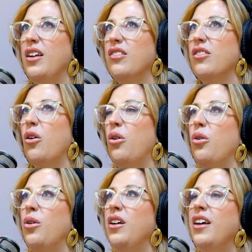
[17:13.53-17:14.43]
It's
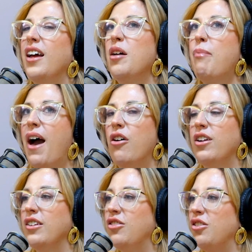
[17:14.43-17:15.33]
so
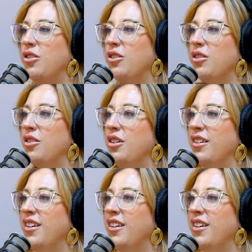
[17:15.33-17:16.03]
empowering to